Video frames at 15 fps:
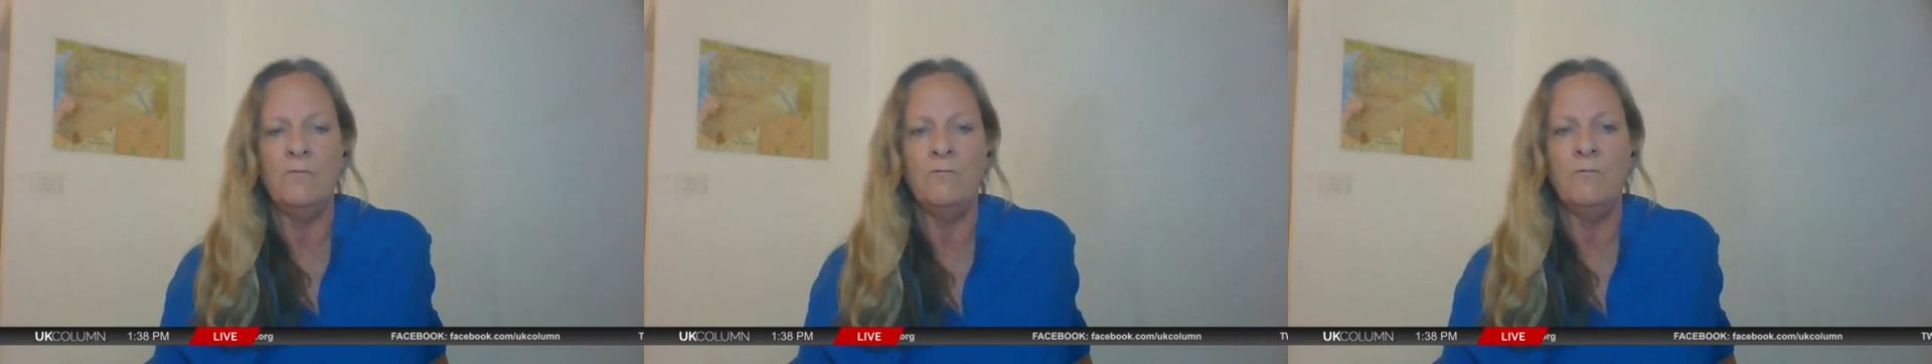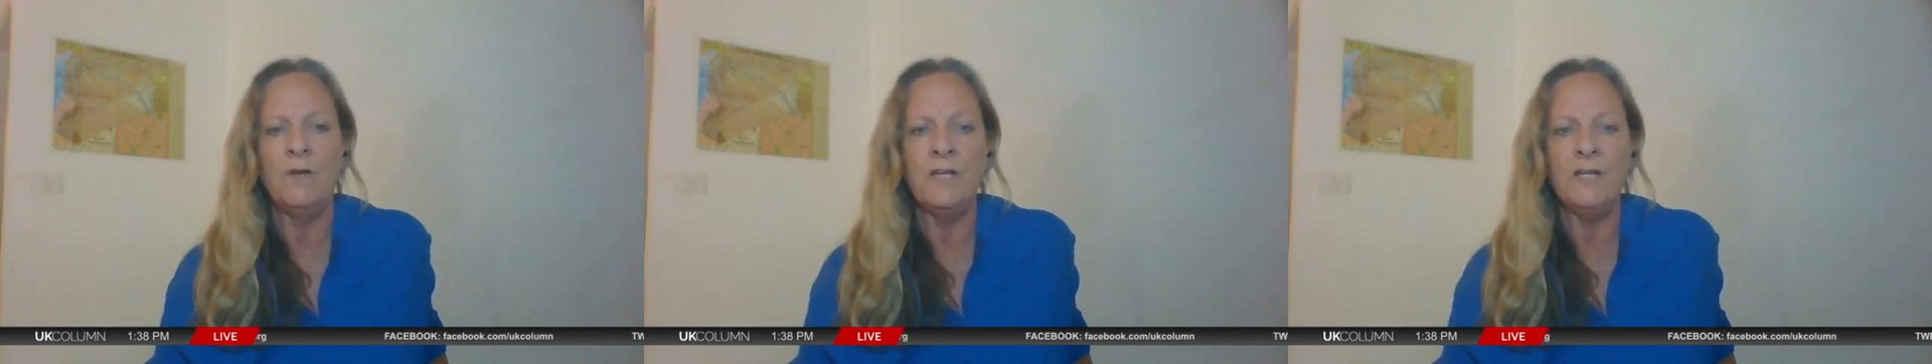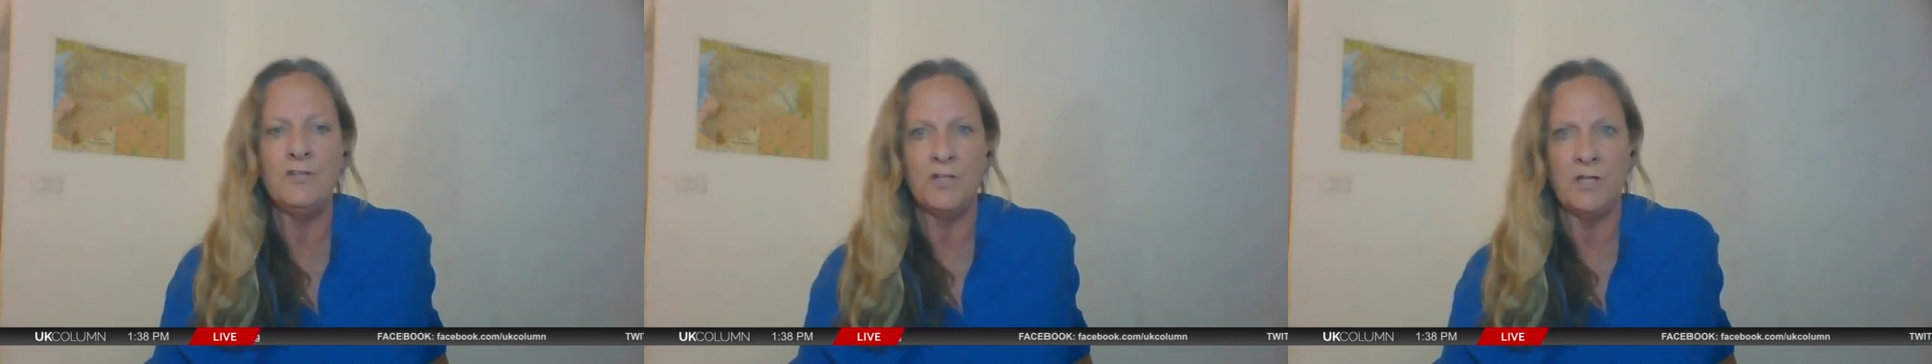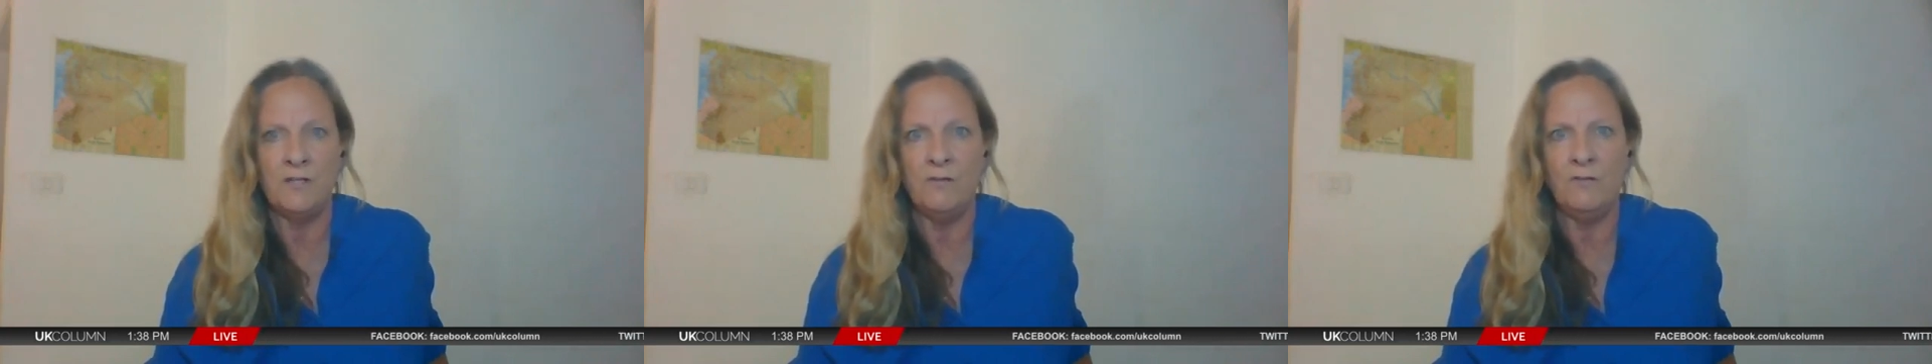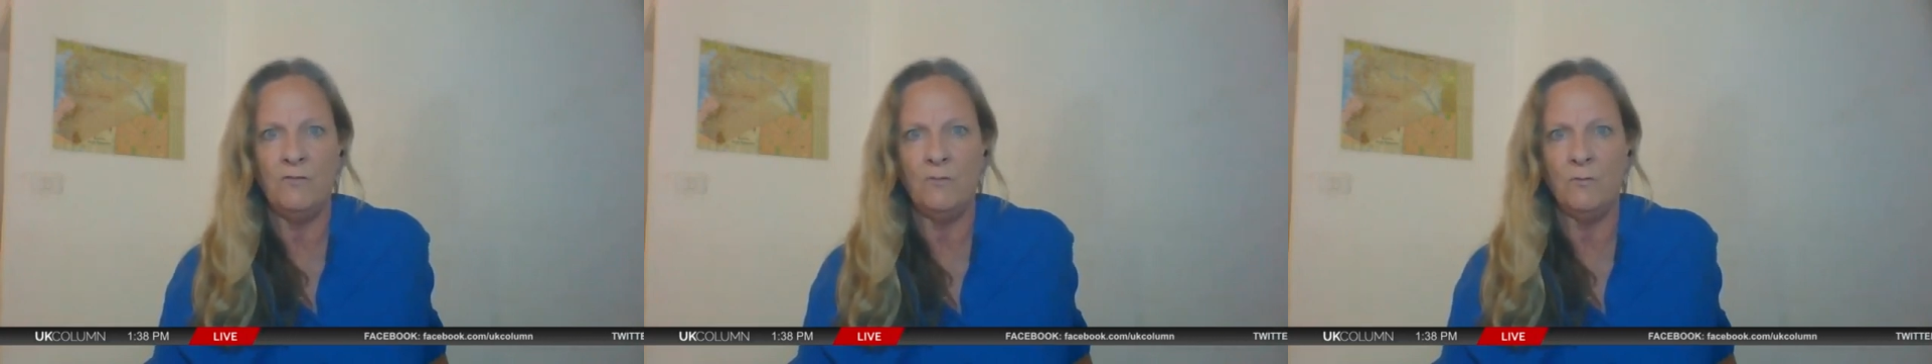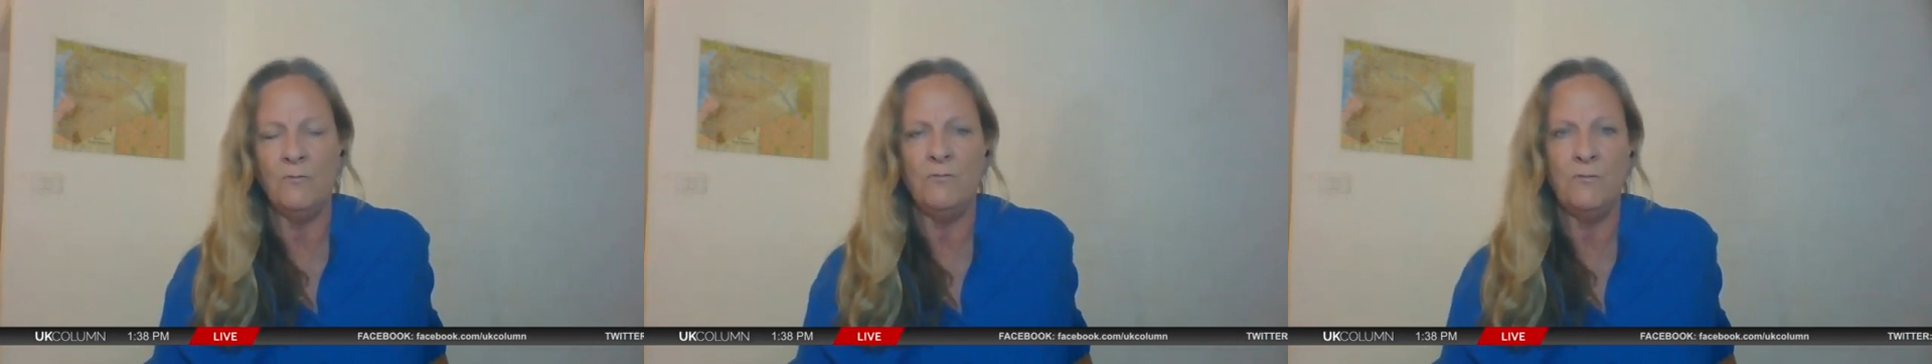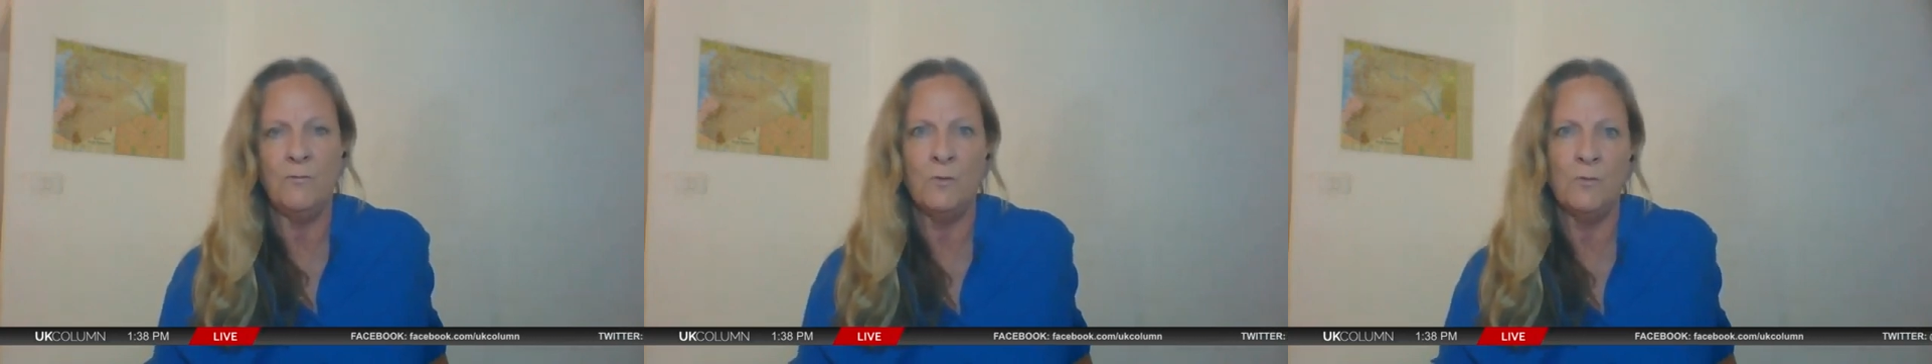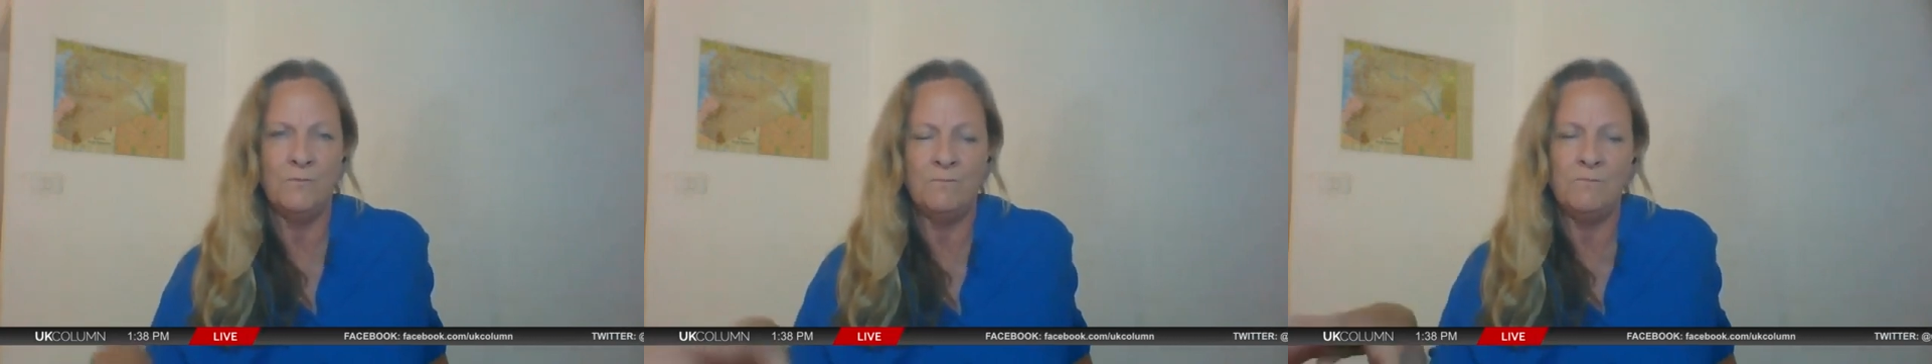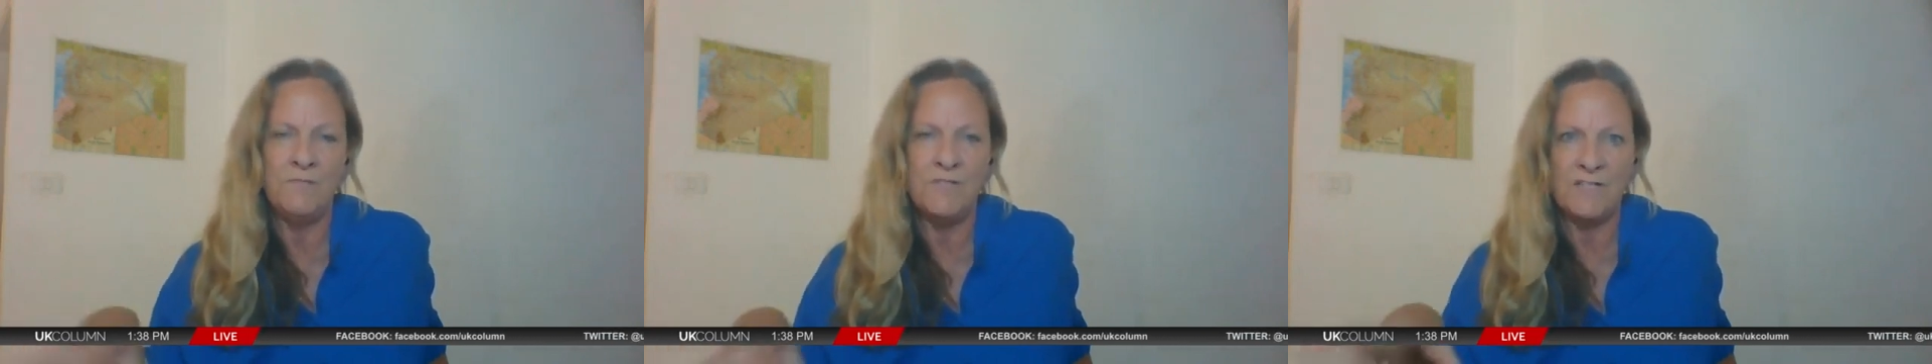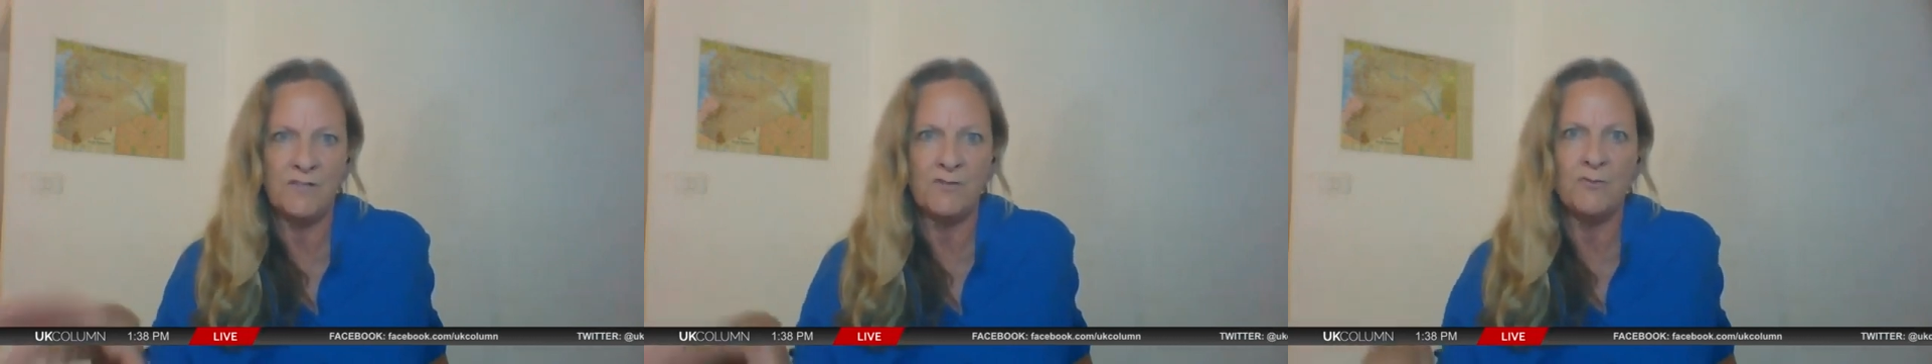regions or four
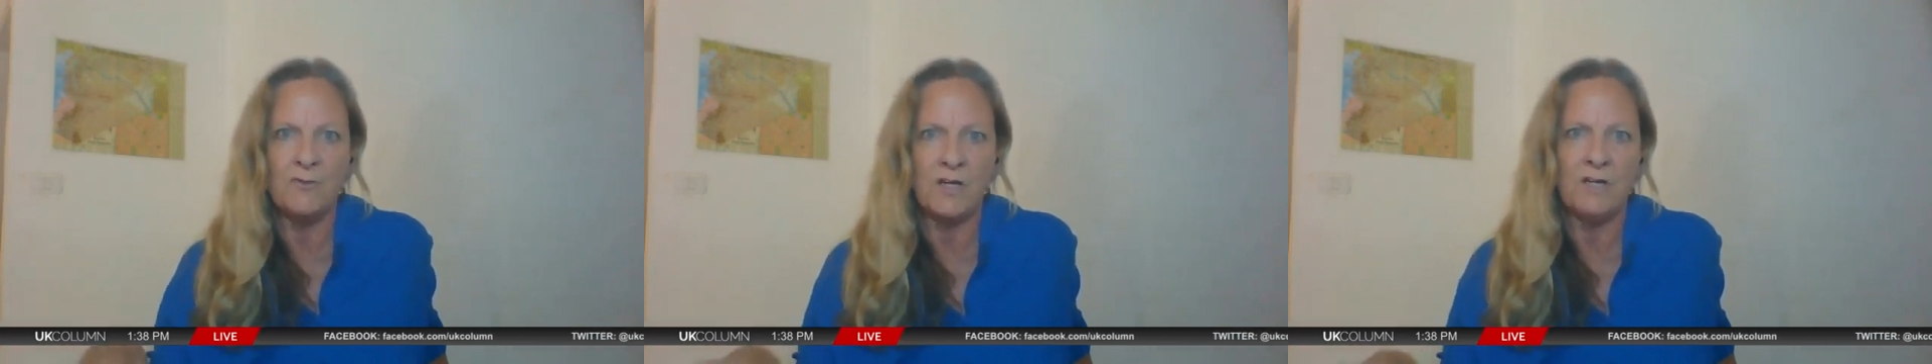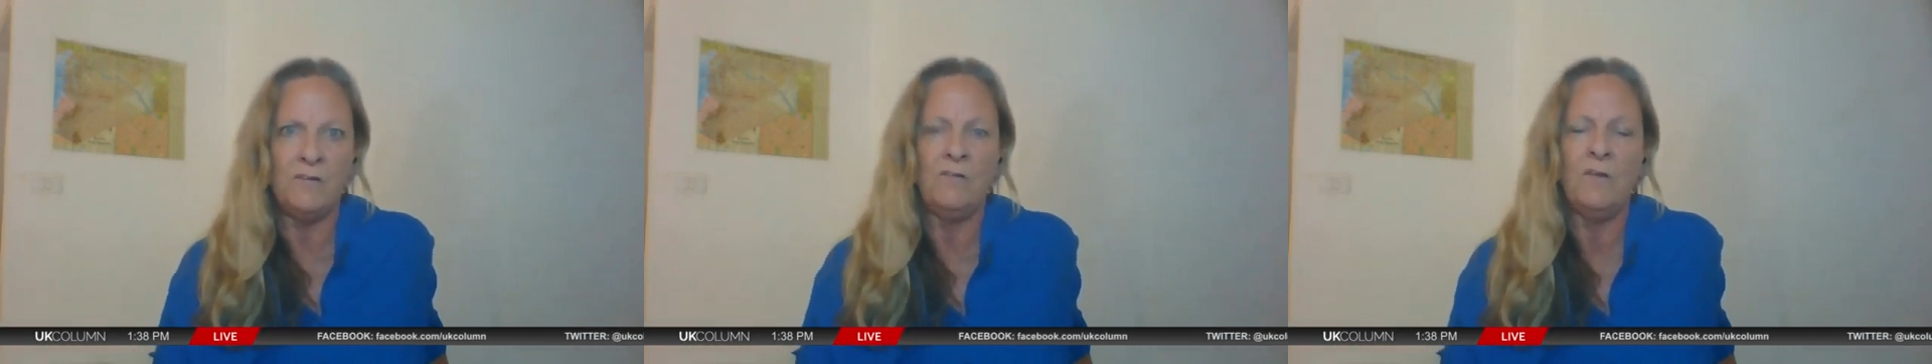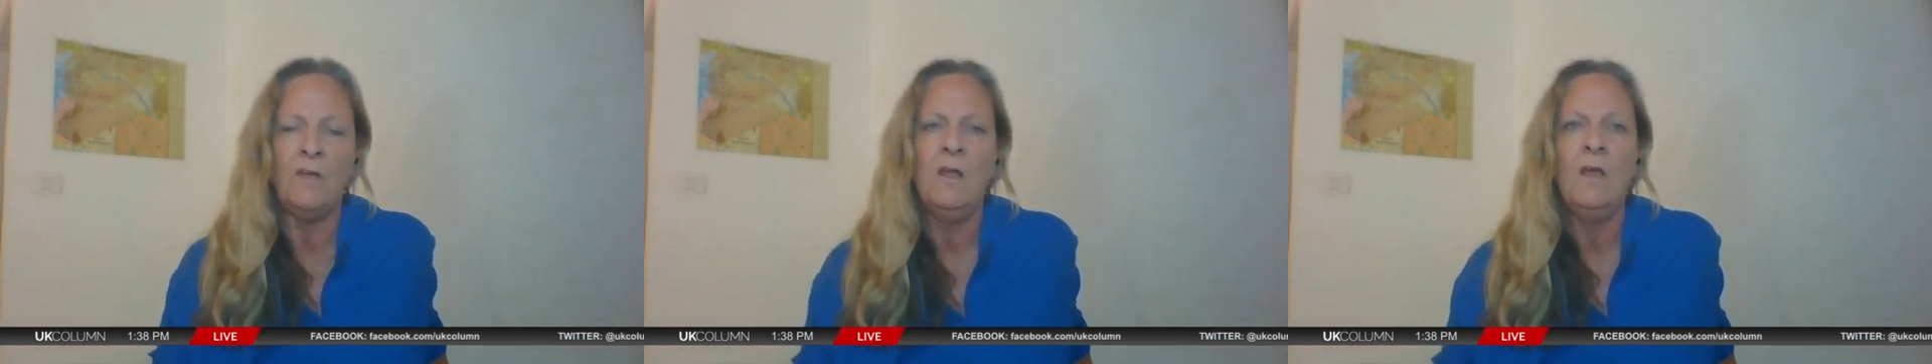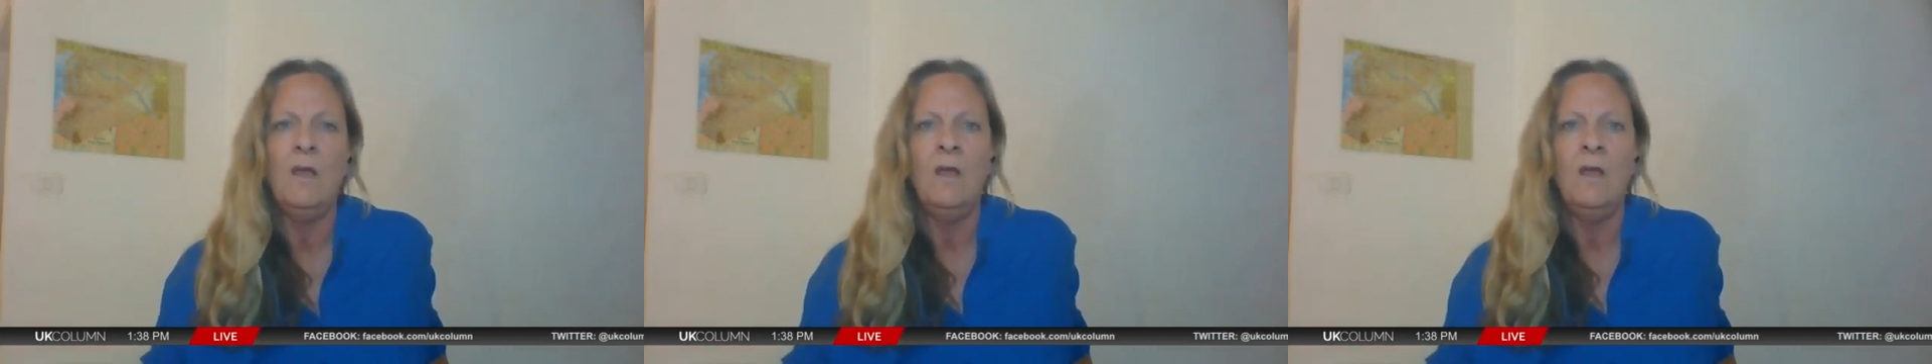districts